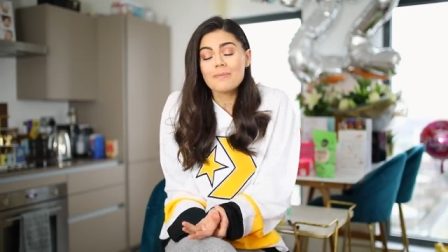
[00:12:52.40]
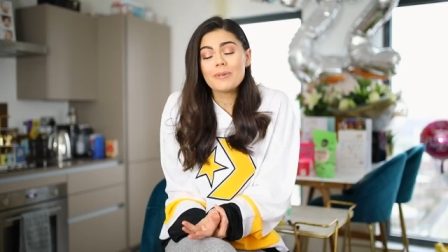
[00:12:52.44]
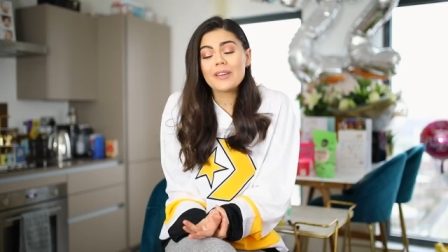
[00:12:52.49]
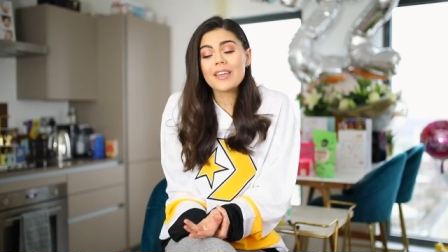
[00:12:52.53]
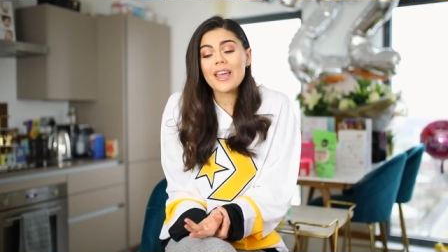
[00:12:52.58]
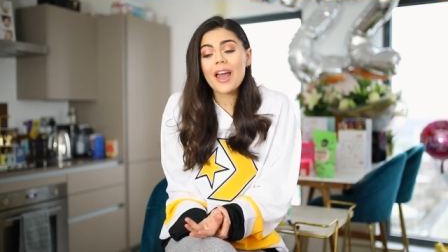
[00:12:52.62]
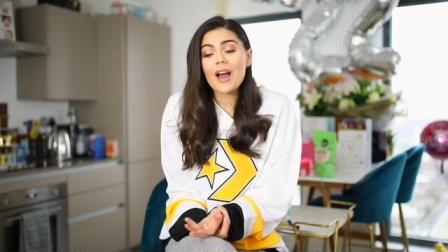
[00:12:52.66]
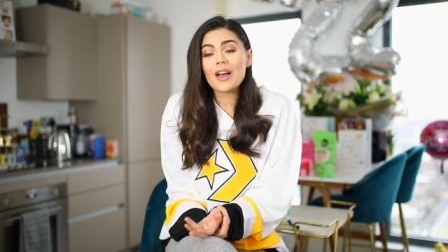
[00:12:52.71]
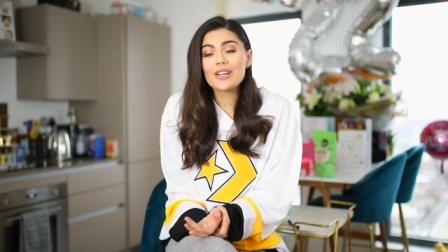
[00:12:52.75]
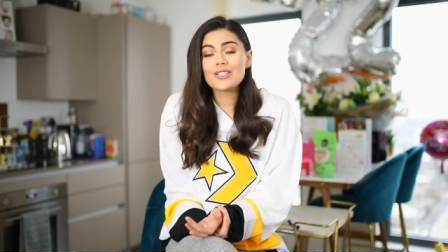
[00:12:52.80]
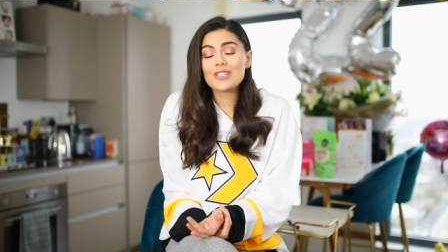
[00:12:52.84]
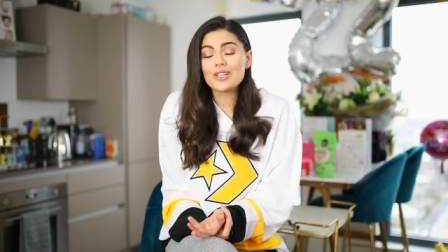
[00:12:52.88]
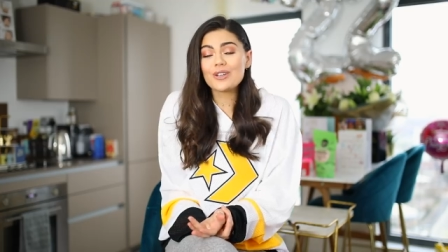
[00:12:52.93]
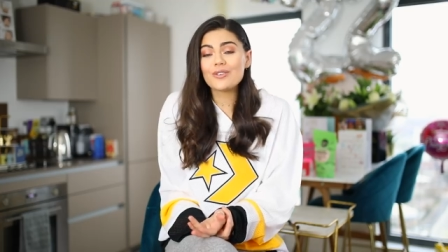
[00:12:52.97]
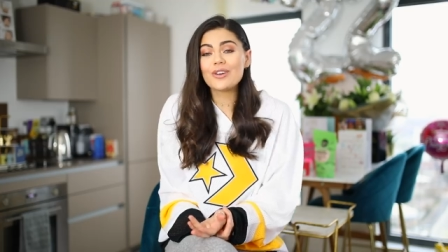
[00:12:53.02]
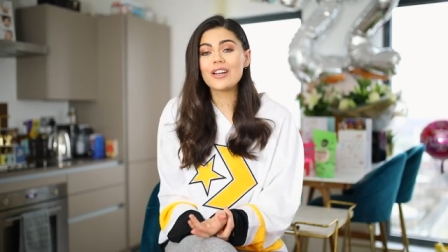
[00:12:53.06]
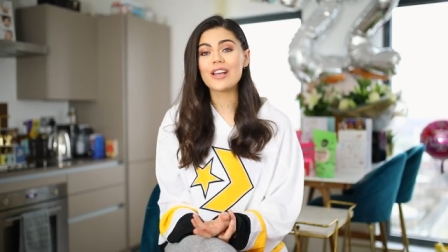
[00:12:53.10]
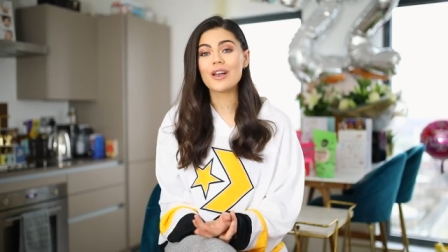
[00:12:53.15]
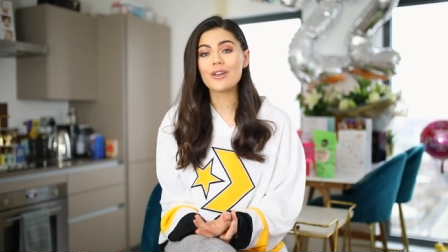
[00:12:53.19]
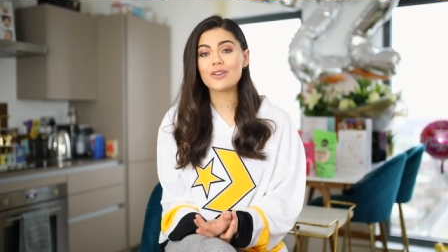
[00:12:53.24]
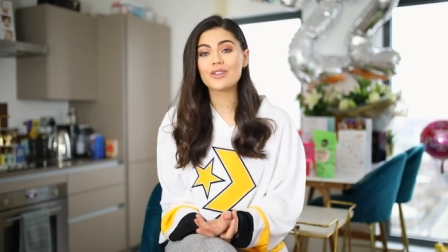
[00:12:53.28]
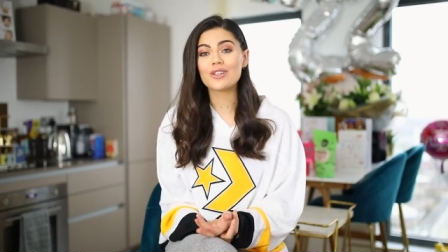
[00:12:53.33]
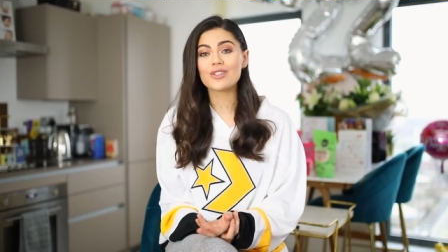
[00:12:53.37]
But yeah, I do
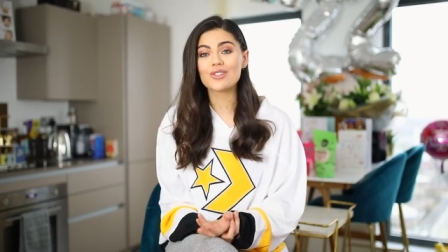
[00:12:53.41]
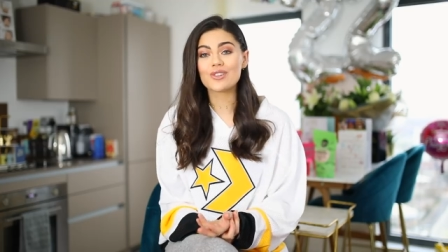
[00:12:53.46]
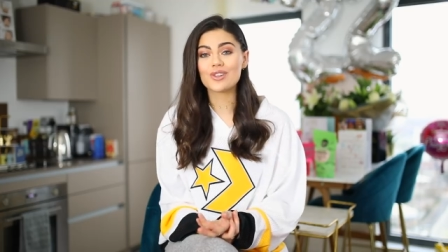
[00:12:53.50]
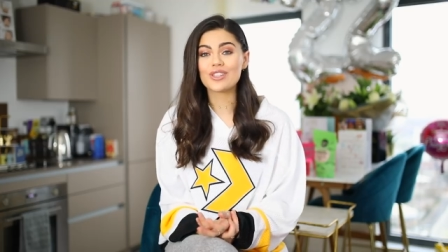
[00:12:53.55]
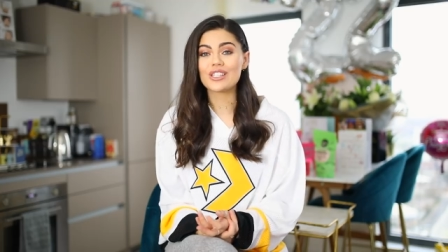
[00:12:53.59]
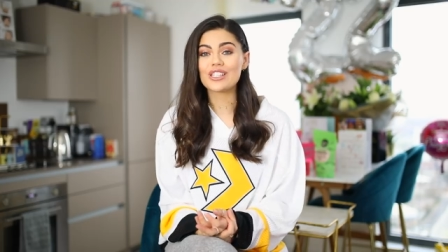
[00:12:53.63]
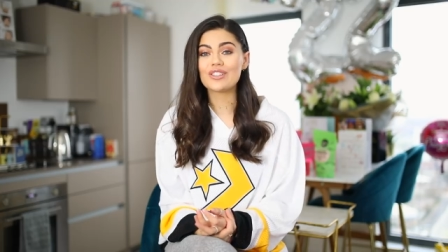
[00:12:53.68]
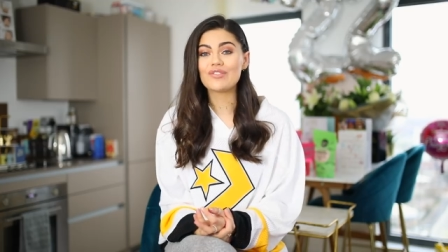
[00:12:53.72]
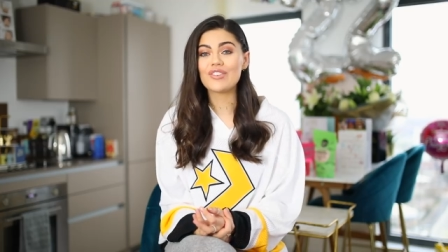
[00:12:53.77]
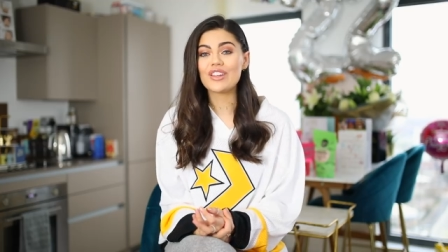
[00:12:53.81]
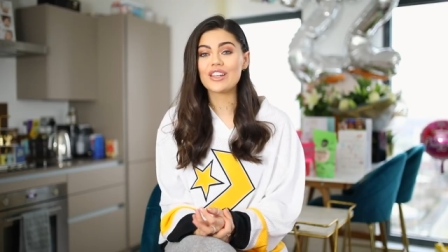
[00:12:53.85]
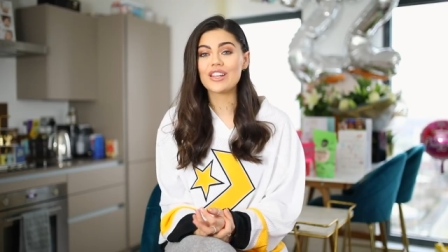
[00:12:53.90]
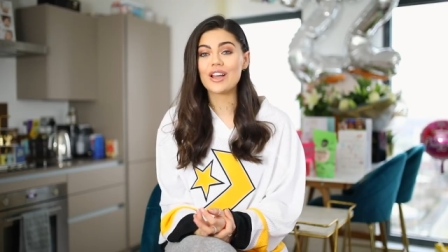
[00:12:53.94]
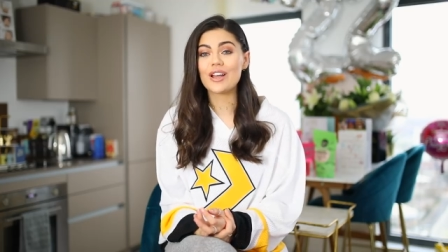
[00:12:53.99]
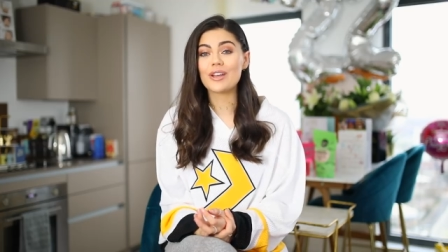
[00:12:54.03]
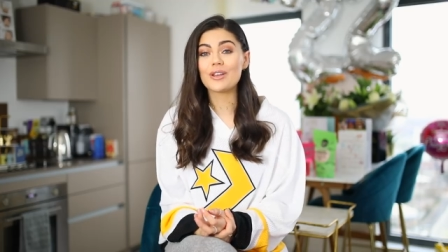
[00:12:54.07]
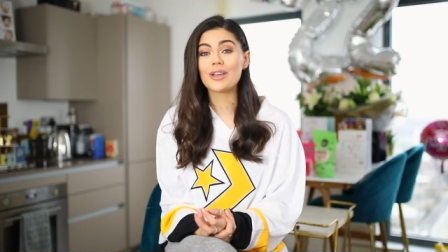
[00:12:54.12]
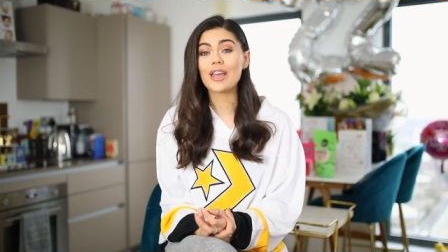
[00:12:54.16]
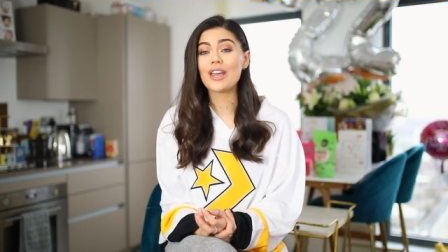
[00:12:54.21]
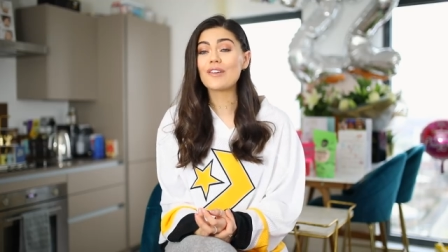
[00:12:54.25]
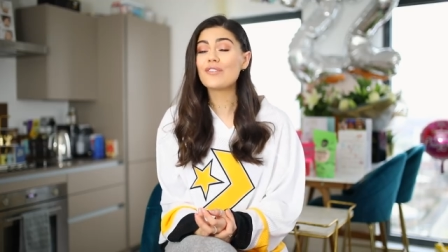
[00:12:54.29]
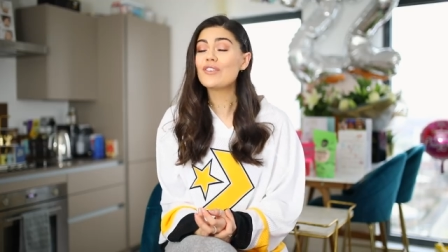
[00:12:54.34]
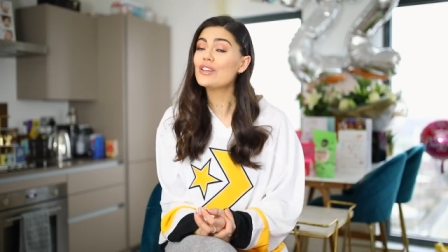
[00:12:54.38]
really hope you enjoyed this video.
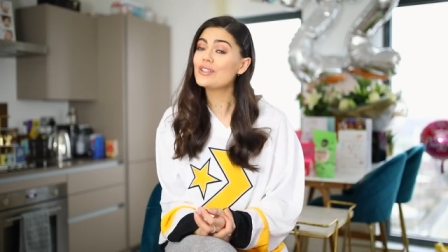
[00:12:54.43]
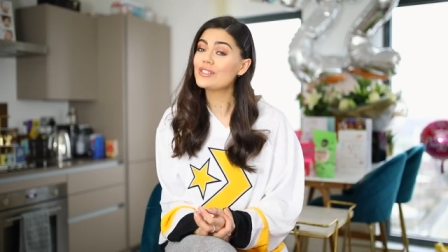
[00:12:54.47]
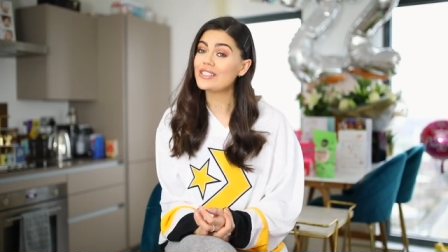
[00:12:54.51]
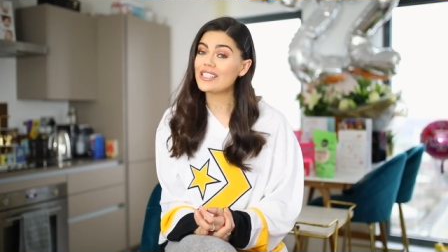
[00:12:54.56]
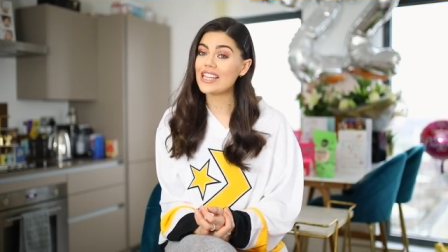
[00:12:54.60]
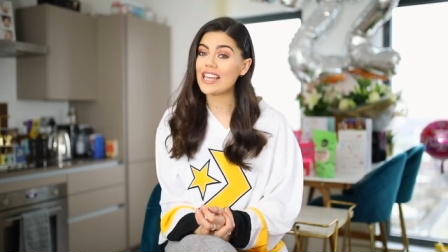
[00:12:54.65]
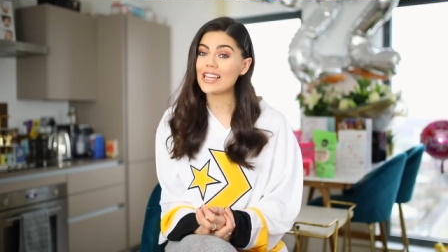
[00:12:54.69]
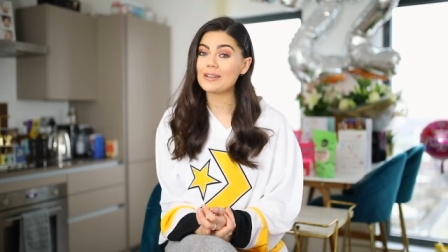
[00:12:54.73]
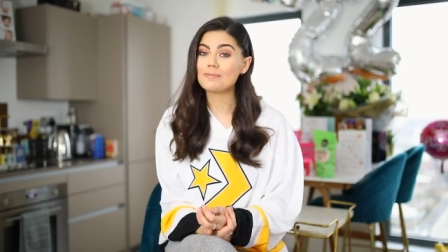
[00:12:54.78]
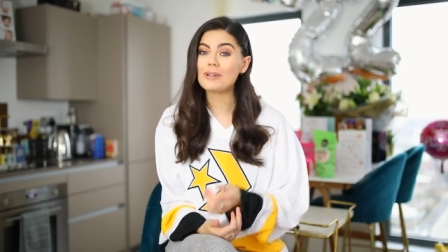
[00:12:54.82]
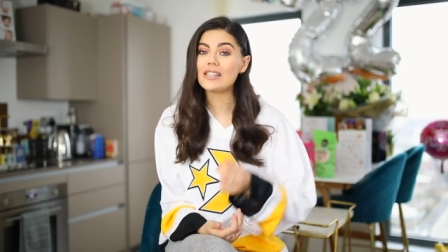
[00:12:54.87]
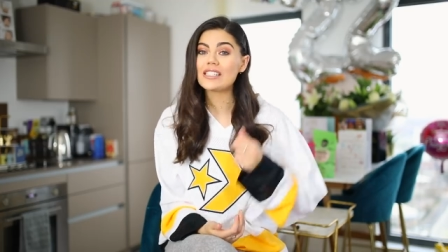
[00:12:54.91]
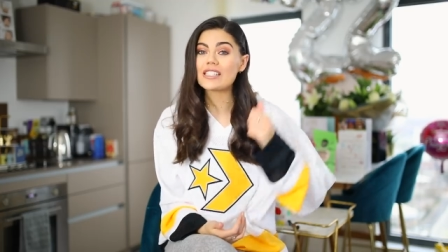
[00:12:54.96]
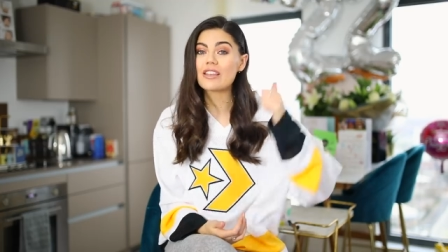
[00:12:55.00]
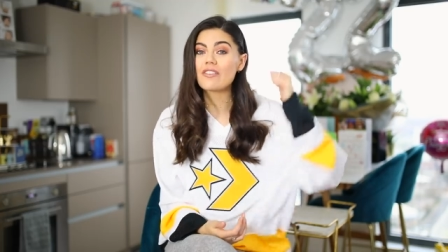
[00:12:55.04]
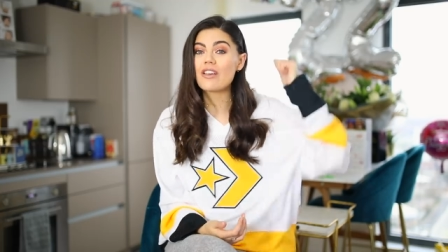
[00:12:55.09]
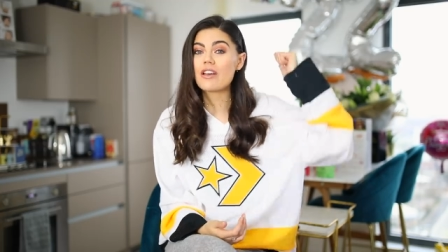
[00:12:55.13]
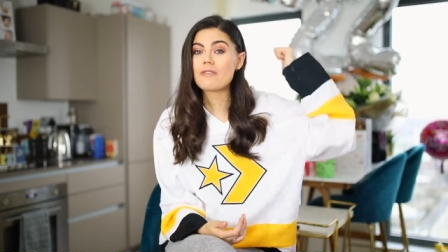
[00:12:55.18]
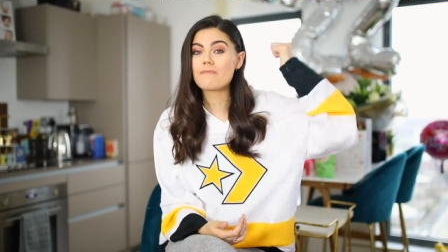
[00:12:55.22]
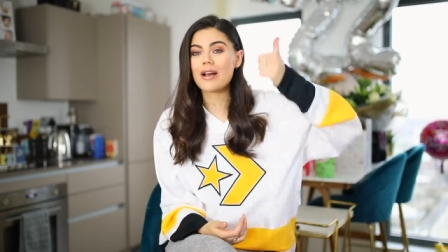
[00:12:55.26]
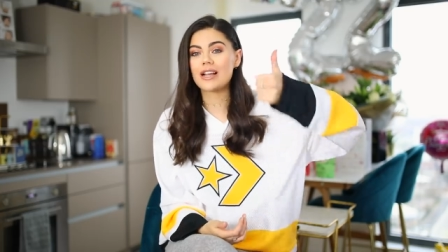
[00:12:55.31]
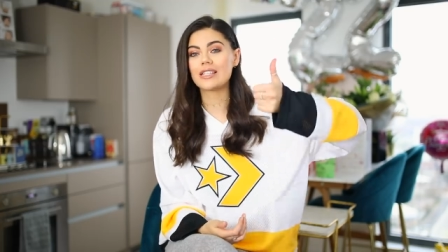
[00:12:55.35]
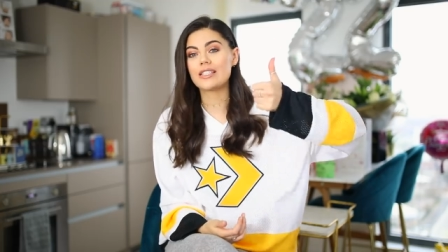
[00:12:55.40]
If you did, please give
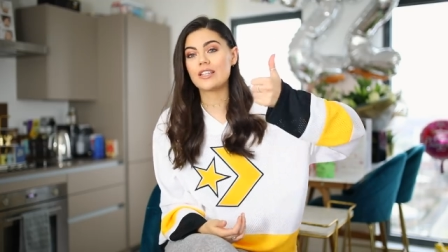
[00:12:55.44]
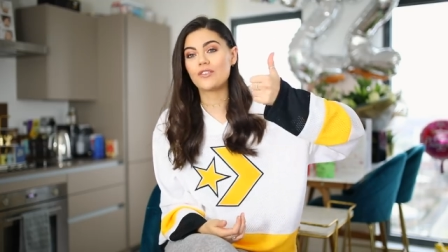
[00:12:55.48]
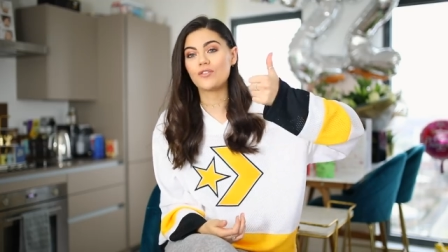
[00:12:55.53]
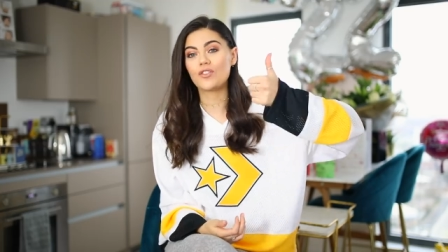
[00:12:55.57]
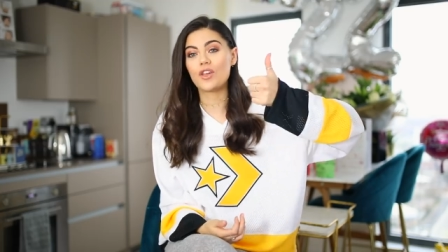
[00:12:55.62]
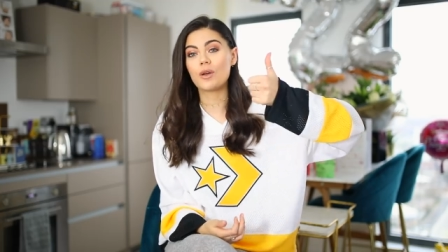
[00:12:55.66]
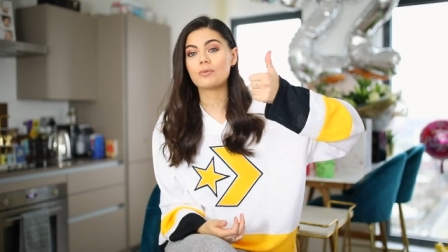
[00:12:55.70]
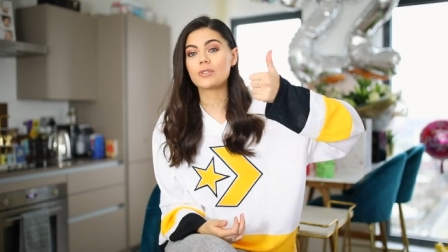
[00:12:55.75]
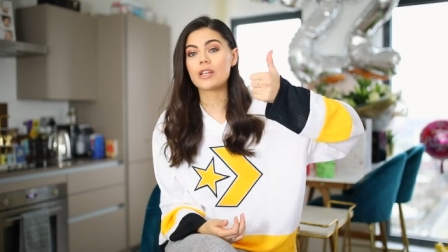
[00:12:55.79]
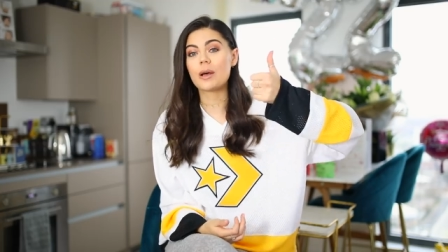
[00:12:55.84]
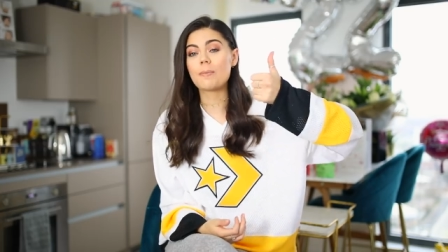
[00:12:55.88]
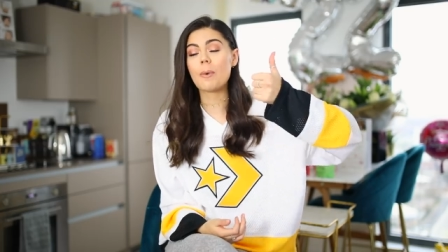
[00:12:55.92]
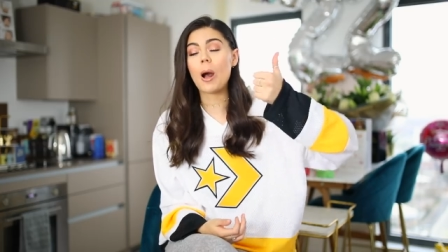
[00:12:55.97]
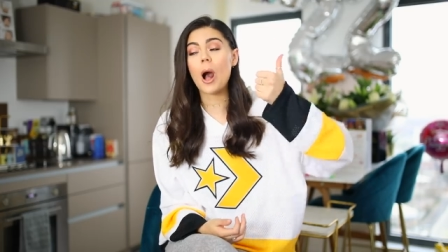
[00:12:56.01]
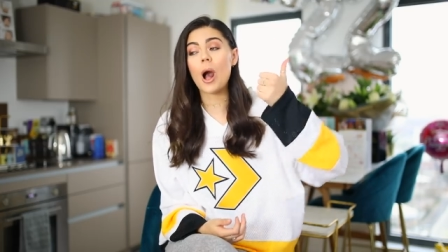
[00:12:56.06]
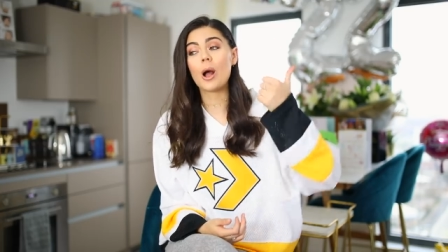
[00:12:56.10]
it a massive thumbs up.